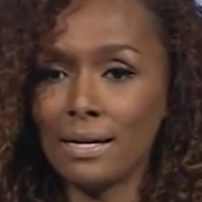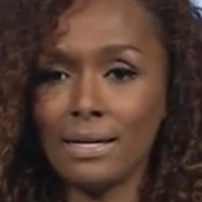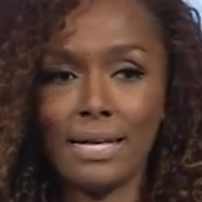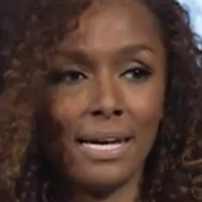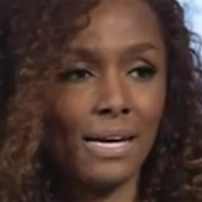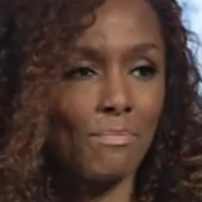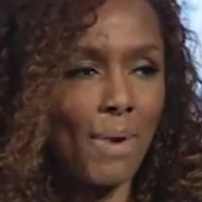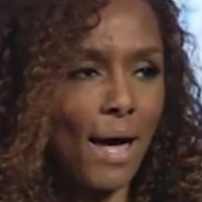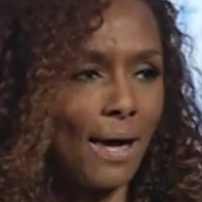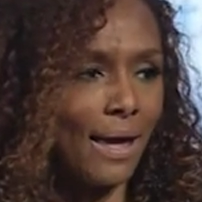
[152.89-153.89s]
link
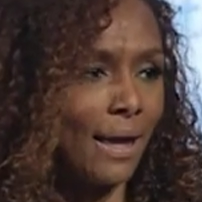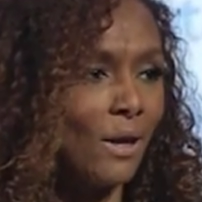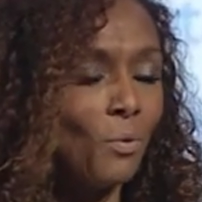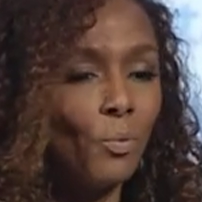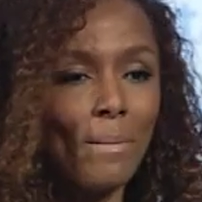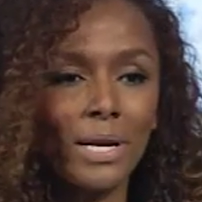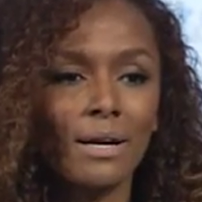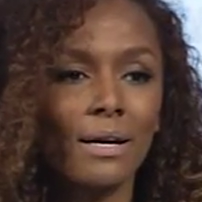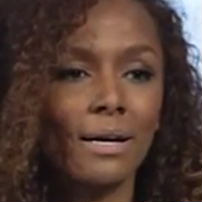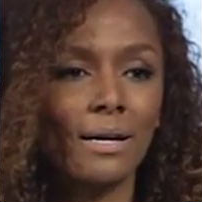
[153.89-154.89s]
my
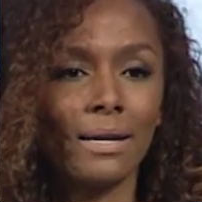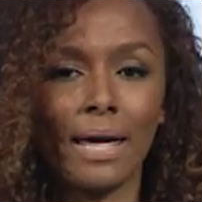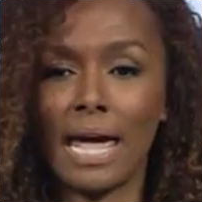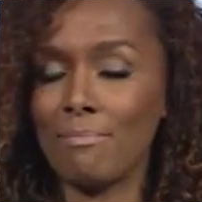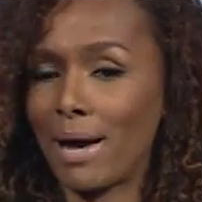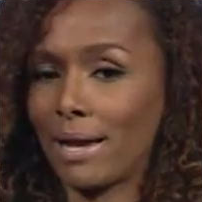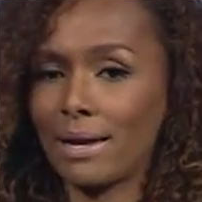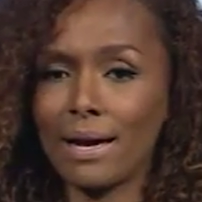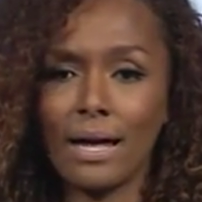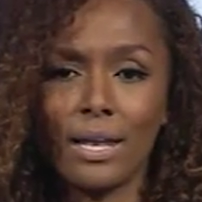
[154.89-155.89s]
womanhood and my
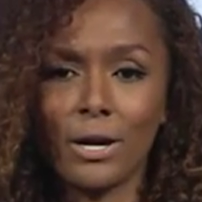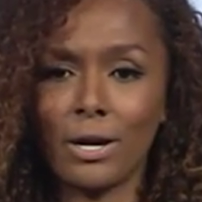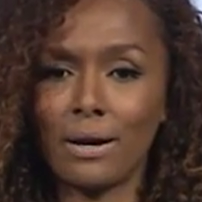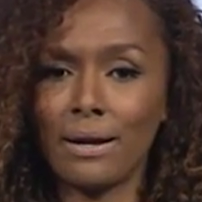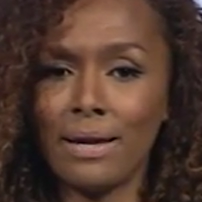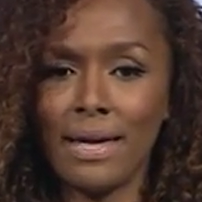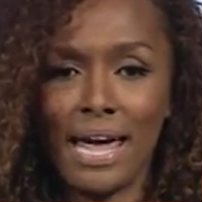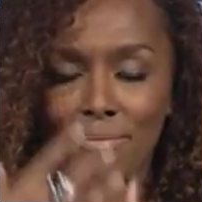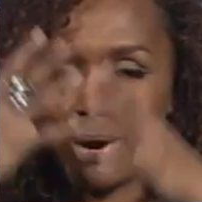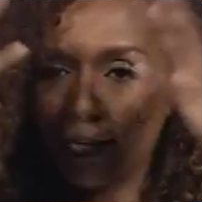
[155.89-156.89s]
color
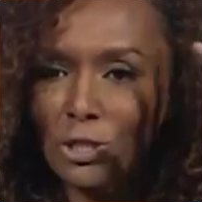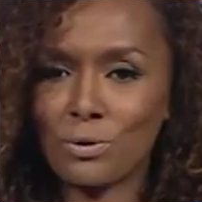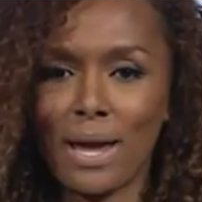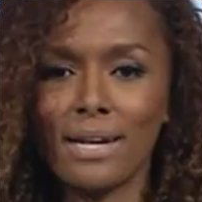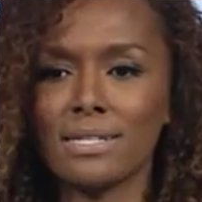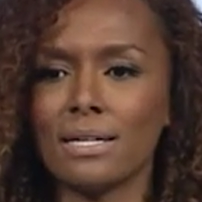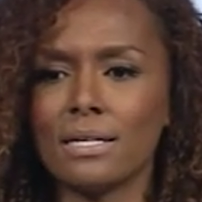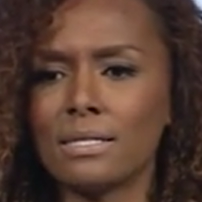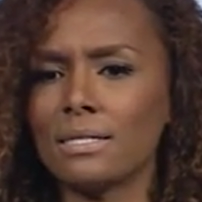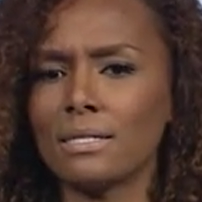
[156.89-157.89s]
and my
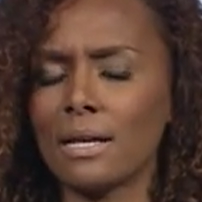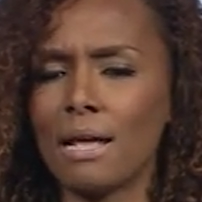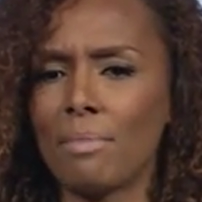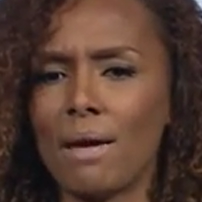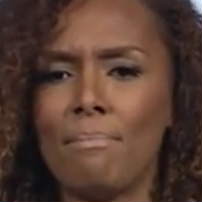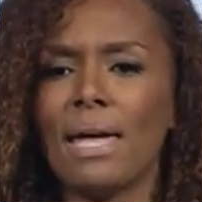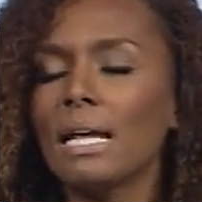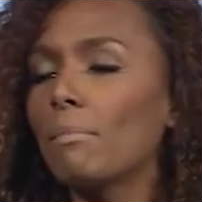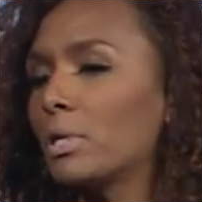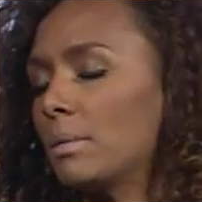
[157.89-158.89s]
transness and my many
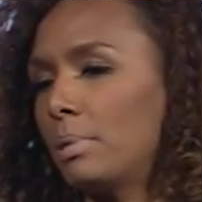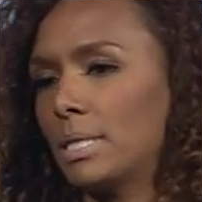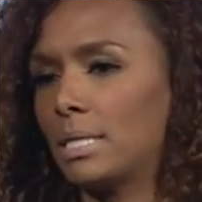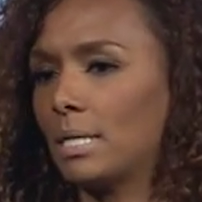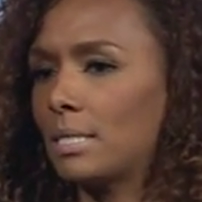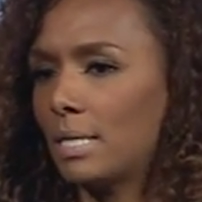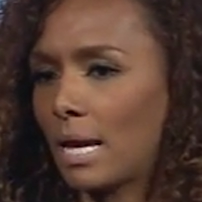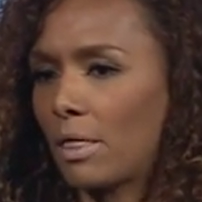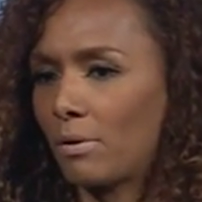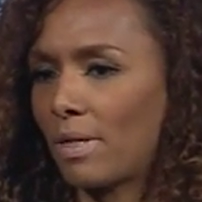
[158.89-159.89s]
multiplicities
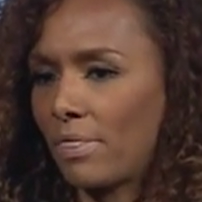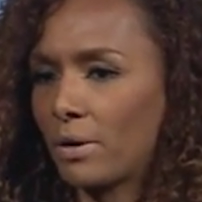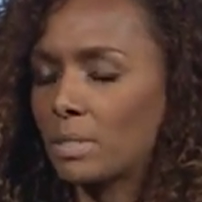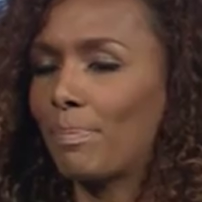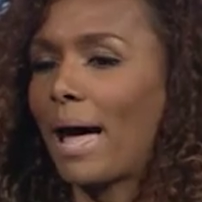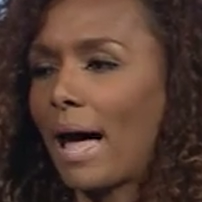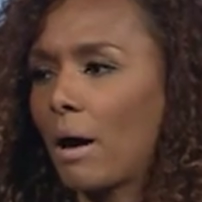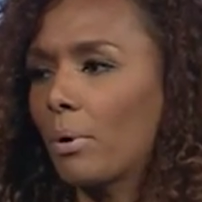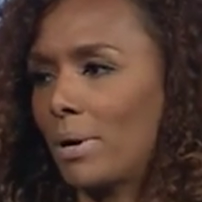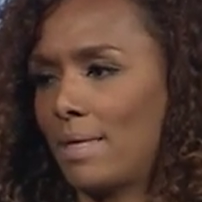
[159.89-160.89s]
together, that there's
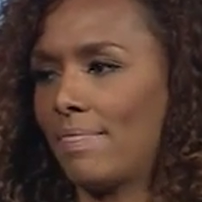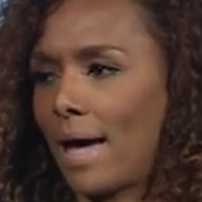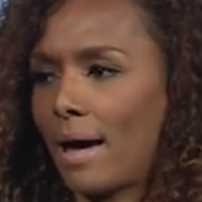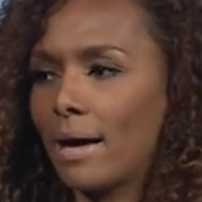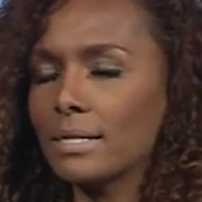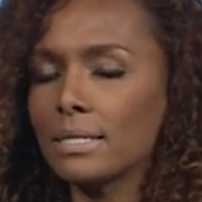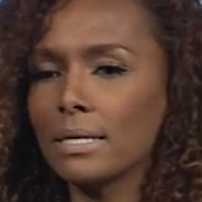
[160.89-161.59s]
power in that.